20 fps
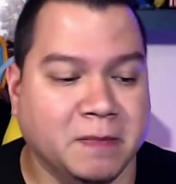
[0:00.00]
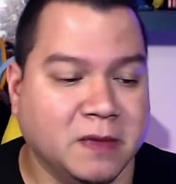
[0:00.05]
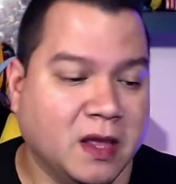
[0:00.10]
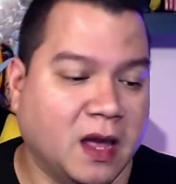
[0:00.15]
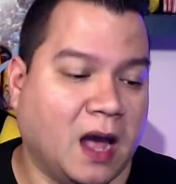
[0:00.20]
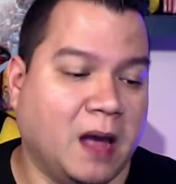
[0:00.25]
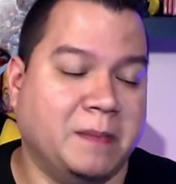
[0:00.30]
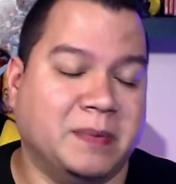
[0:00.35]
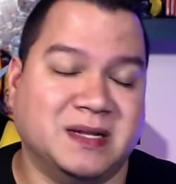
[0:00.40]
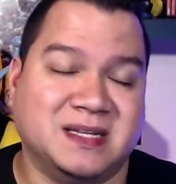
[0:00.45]

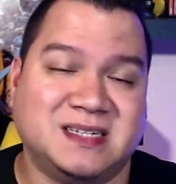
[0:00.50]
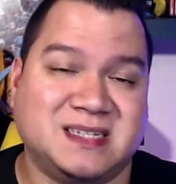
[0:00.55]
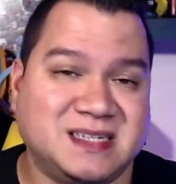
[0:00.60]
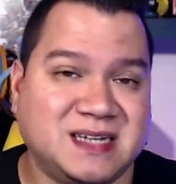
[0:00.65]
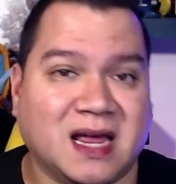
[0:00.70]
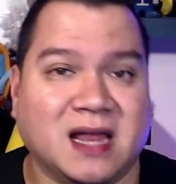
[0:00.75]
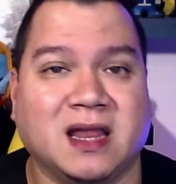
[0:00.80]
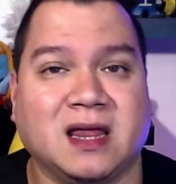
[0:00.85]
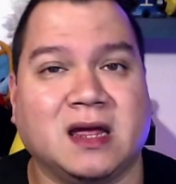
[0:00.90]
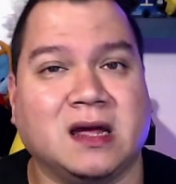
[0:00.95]
I've been
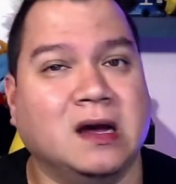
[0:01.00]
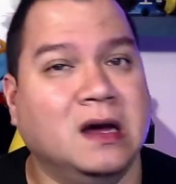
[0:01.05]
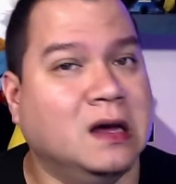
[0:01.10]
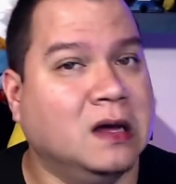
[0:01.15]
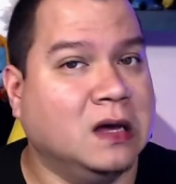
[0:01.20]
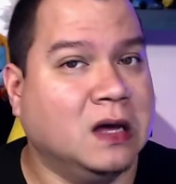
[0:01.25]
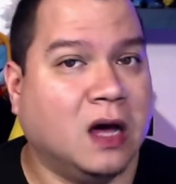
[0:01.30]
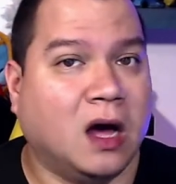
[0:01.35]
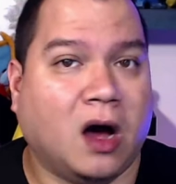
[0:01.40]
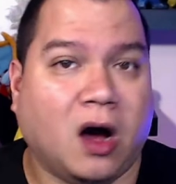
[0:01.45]
selling
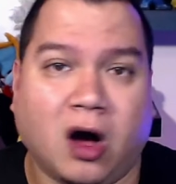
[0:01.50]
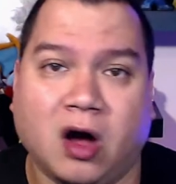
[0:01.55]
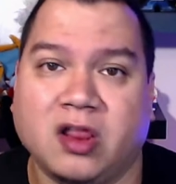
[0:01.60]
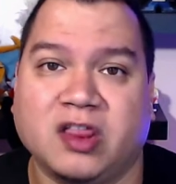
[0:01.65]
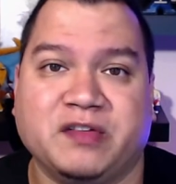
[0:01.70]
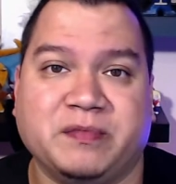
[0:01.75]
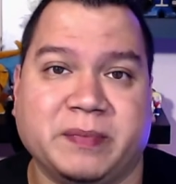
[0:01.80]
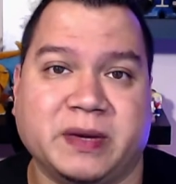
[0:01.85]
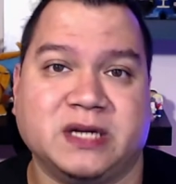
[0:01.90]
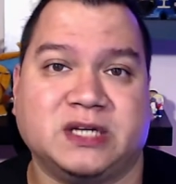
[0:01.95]
all
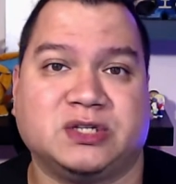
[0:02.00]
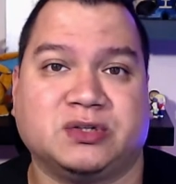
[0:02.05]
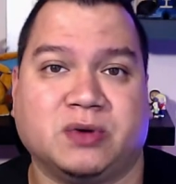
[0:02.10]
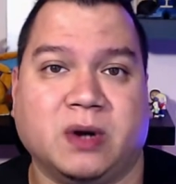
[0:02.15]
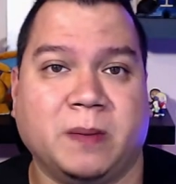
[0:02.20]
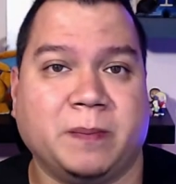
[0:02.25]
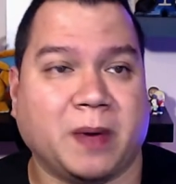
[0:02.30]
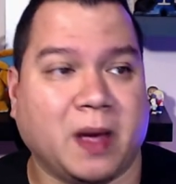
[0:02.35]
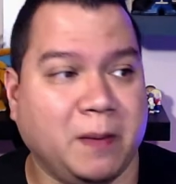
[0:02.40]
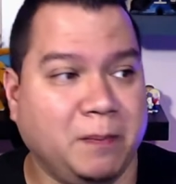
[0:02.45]
of my
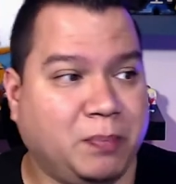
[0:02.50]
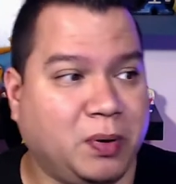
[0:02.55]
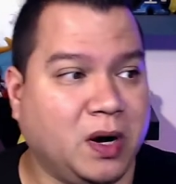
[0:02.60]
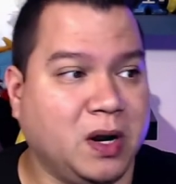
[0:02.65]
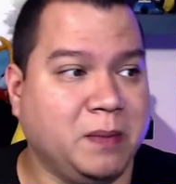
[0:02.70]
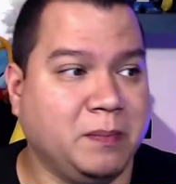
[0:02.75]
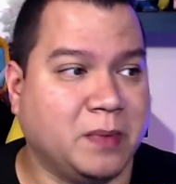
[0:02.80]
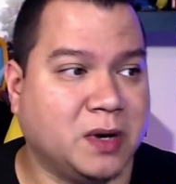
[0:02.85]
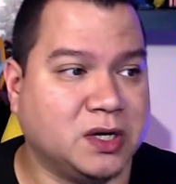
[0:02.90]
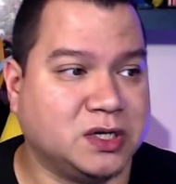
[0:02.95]
shrimp. I'm pretty
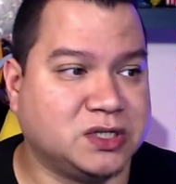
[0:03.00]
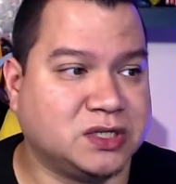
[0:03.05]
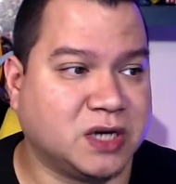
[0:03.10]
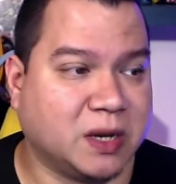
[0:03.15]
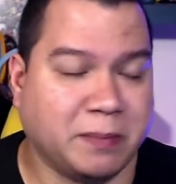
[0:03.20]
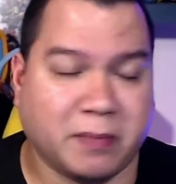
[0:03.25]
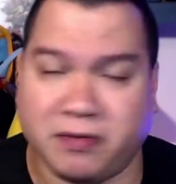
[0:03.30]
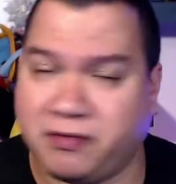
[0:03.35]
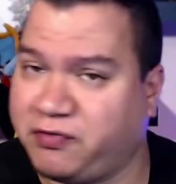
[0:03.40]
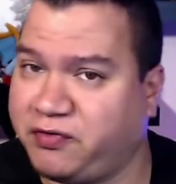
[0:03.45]
much,
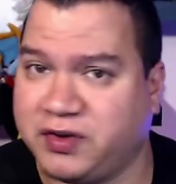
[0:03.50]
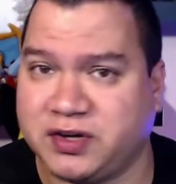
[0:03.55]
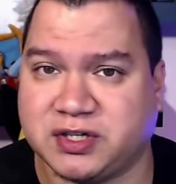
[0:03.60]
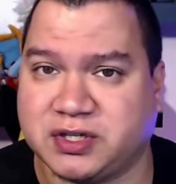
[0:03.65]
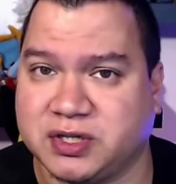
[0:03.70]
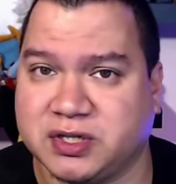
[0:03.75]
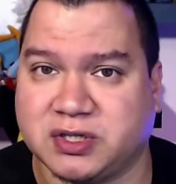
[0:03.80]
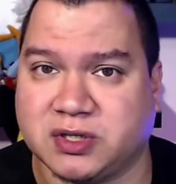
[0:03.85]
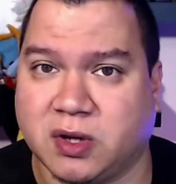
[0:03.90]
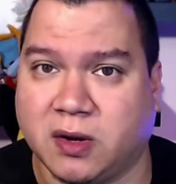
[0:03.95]
I'm
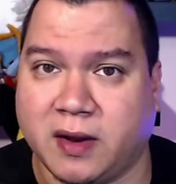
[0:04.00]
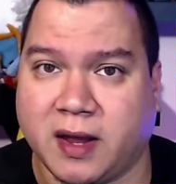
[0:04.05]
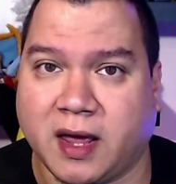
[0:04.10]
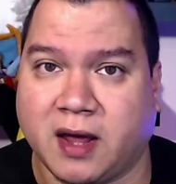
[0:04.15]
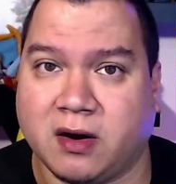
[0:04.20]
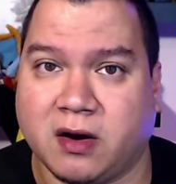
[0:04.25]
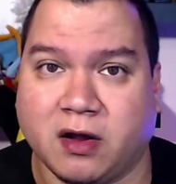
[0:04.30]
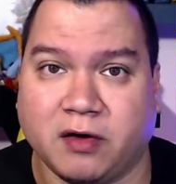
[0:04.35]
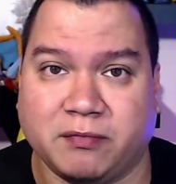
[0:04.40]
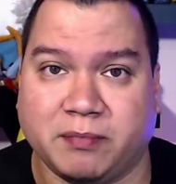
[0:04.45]
officially sold
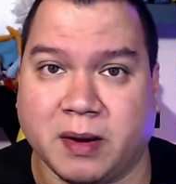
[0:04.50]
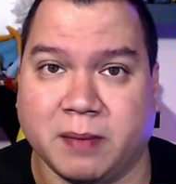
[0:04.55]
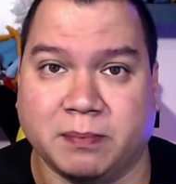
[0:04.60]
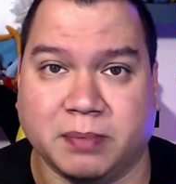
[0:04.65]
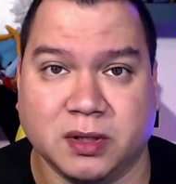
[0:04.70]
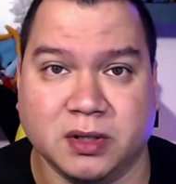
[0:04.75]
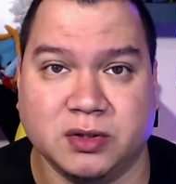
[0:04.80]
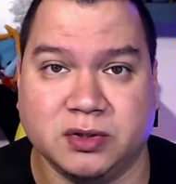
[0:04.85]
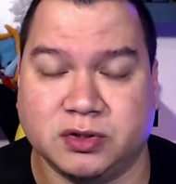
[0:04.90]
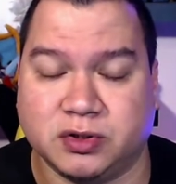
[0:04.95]
out of my
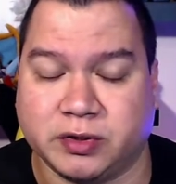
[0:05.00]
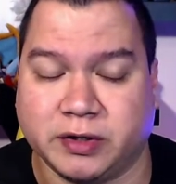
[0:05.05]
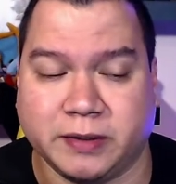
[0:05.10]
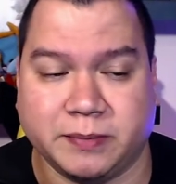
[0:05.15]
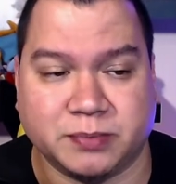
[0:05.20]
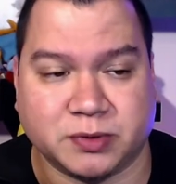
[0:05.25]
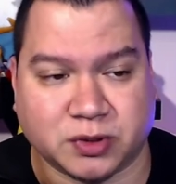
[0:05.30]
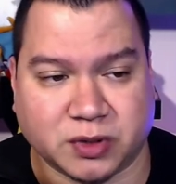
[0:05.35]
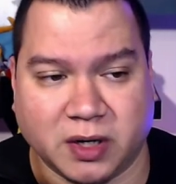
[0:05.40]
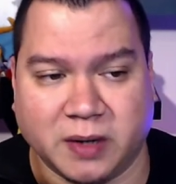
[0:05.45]
Blue
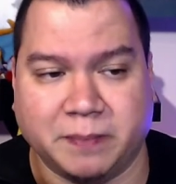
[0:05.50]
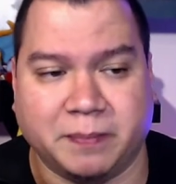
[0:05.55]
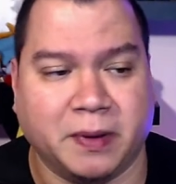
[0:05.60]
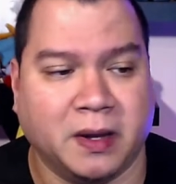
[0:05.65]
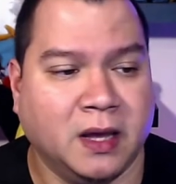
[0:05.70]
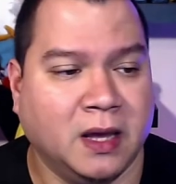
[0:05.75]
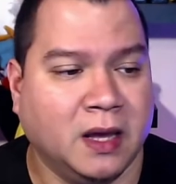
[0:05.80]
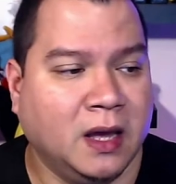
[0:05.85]
Dream shrimp.